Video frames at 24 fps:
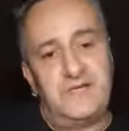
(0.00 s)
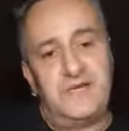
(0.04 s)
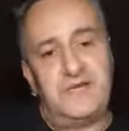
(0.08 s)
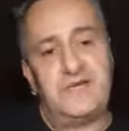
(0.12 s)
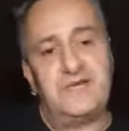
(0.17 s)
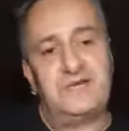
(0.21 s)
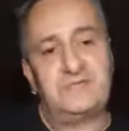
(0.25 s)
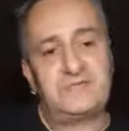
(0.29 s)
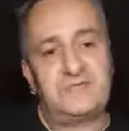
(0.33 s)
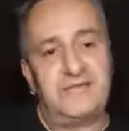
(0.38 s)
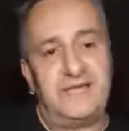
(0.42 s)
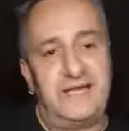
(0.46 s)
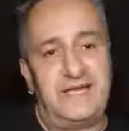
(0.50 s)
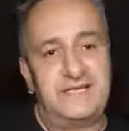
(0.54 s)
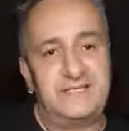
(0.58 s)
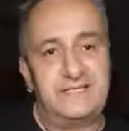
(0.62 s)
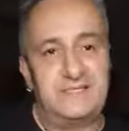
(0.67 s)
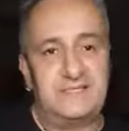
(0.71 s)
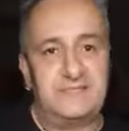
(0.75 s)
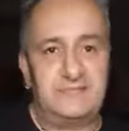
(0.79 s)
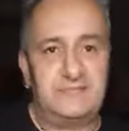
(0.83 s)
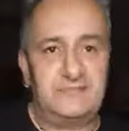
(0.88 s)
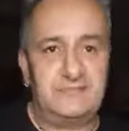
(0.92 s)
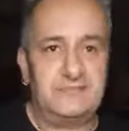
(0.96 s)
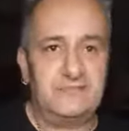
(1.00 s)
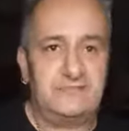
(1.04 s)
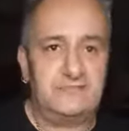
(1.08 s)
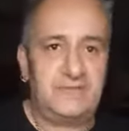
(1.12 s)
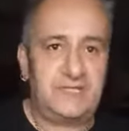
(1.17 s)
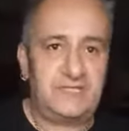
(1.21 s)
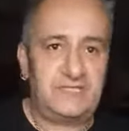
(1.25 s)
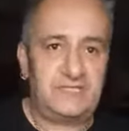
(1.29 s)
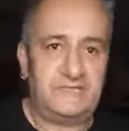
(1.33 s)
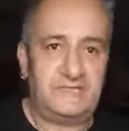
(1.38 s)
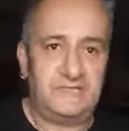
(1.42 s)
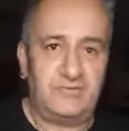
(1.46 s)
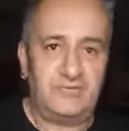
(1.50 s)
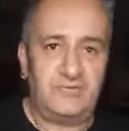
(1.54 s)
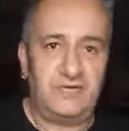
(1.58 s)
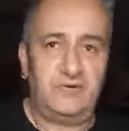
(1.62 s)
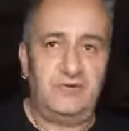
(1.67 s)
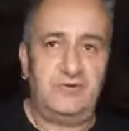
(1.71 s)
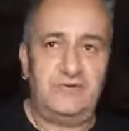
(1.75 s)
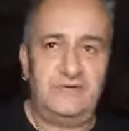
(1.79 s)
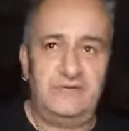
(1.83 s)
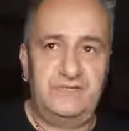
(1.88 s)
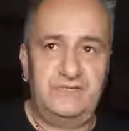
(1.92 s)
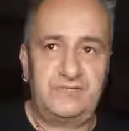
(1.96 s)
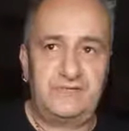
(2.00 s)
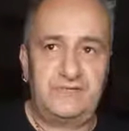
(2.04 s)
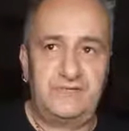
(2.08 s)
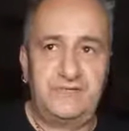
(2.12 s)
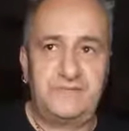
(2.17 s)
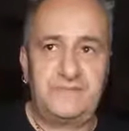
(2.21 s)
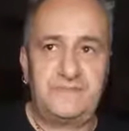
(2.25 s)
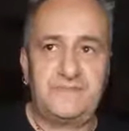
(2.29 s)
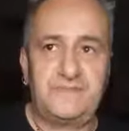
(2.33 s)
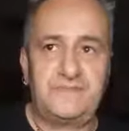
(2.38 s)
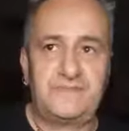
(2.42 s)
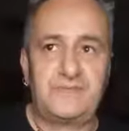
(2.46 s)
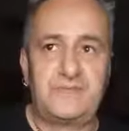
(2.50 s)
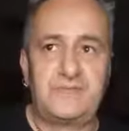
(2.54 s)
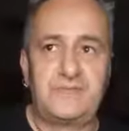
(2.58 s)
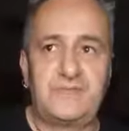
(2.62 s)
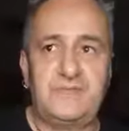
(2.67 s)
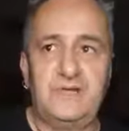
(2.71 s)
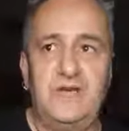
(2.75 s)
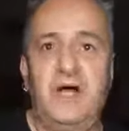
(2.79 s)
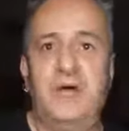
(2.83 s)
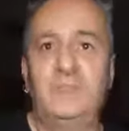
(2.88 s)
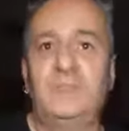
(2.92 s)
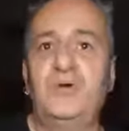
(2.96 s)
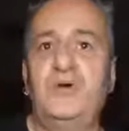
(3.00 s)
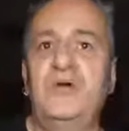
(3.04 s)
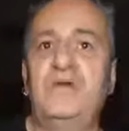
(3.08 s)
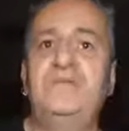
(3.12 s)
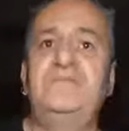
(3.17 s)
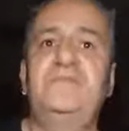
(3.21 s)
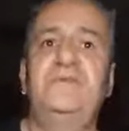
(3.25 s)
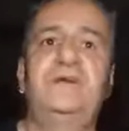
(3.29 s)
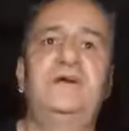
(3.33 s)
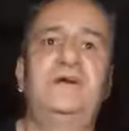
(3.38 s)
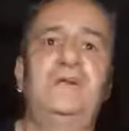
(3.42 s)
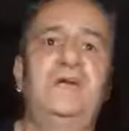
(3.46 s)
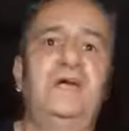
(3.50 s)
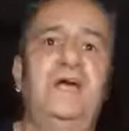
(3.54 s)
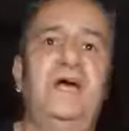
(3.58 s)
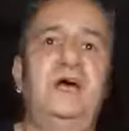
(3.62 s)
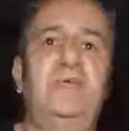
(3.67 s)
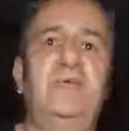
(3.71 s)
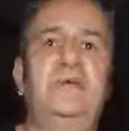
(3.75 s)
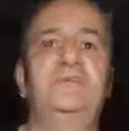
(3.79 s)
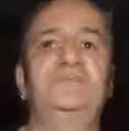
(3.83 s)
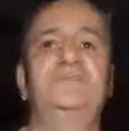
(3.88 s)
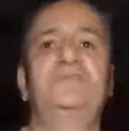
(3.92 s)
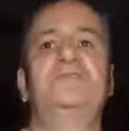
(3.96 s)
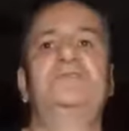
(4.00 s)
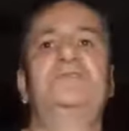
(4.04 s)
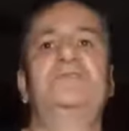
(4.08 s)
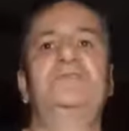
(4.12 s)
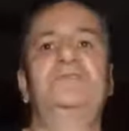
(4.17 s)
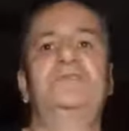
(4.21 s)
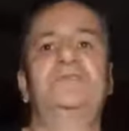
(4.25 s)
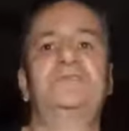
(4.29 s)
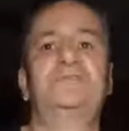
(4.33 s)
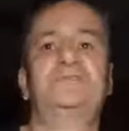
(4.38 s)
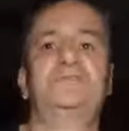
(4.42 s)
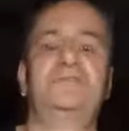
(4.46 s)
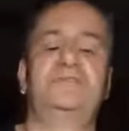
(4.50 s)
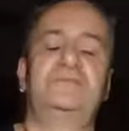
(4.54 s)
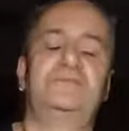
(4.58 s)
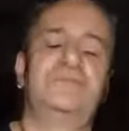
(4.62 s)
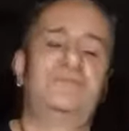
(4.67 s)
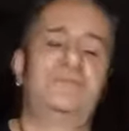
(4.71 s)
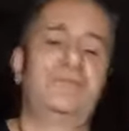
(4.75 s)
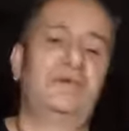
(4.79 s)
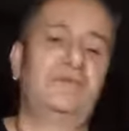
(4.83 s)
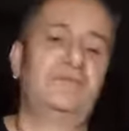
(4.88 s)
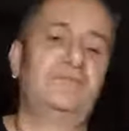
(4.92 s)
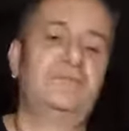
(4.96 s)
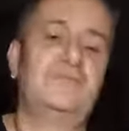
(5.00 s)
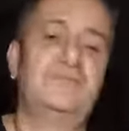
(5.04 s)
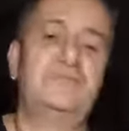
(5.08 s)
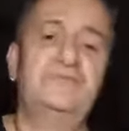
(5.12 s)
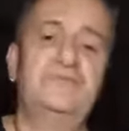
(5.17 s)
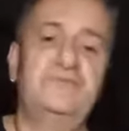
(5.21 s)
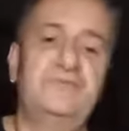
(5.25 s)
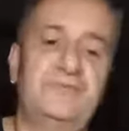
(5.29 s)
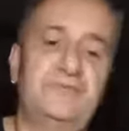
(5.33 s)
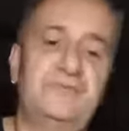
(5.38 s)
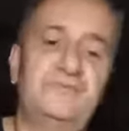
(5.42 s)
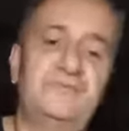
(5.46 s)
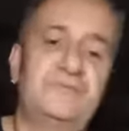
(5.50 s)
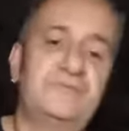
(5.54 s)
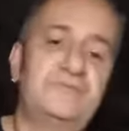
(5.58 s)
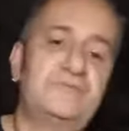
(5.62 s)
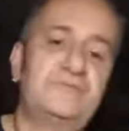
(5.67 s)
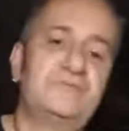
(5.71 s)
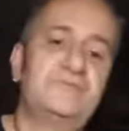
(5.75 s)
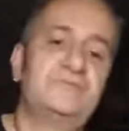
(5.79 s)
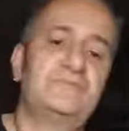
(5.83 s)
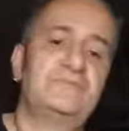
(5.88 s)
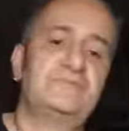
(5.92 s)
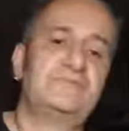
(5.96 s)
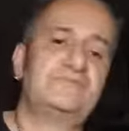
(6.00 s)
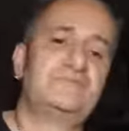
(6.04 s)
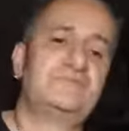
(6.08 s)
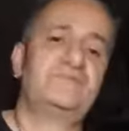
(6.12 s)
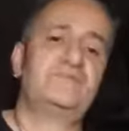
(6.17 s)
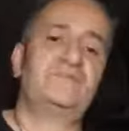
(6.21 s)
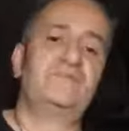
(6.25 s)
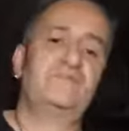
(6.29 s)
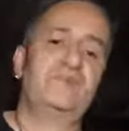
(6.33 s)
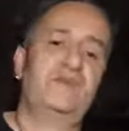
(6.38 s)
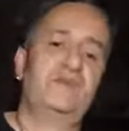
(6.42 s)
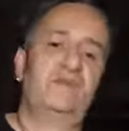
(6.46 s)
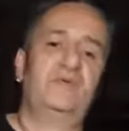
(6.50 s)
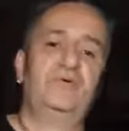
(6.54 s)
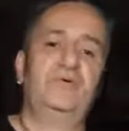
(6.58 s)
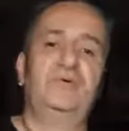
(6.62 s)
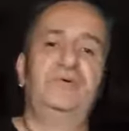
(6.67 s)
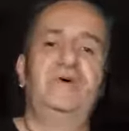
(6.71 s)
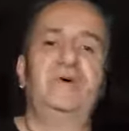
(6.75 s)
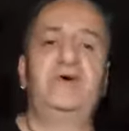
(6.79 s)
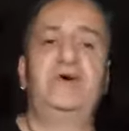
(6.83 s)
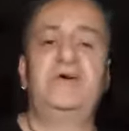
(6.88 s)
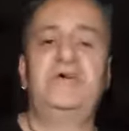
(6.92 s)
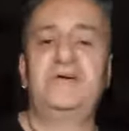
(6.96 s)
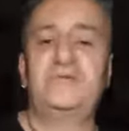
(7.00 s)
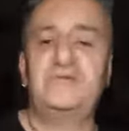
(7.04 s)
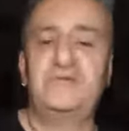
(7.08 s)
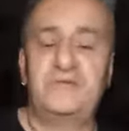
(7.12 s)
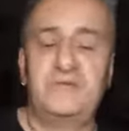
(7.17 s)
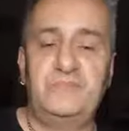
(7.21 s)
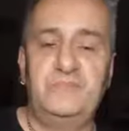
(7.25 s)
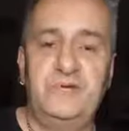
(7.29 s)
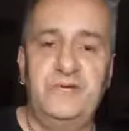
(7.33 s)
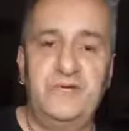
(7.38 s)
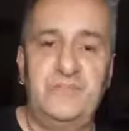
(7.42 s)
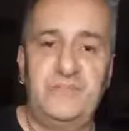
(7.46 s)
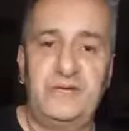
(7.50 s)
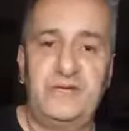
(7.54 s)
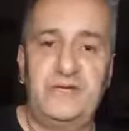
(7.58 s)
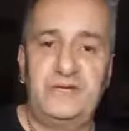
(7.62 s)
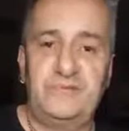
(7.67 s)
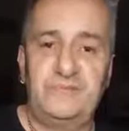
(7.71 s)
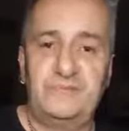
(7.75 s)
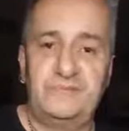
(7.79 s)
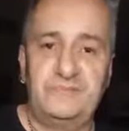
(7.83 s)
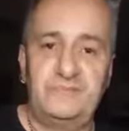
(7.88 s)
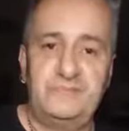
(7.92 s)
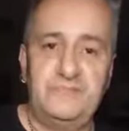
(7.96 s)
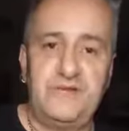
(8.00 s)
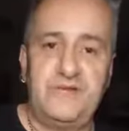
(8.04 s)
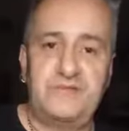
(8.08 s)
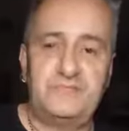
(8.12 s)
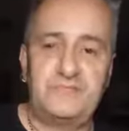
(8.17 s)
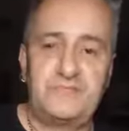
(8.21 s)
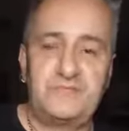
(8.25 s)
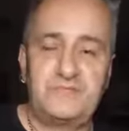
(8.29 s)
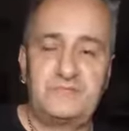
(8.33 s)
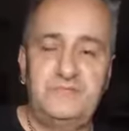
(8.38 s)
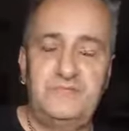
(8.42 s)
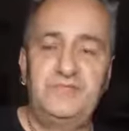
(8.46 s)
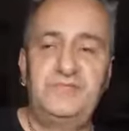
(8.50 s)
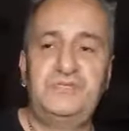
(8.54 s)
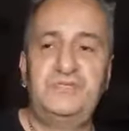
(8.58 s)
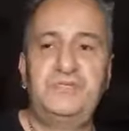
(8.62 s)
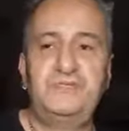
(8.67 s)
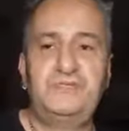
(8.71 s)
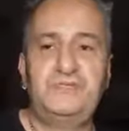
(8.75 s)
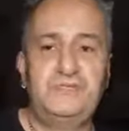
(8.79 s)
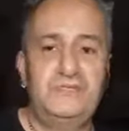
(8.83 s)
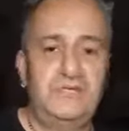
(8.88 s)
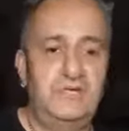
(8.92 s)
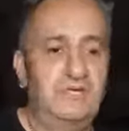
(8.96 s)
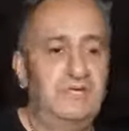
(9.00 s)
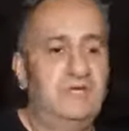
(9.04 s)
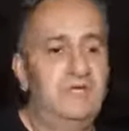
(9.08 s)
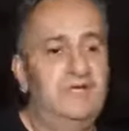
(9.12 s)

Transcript: and it was cancelled because of a shoulder injury. I'm not even going to go into whether the shoulder injury was real or not. I know some people have suspicions.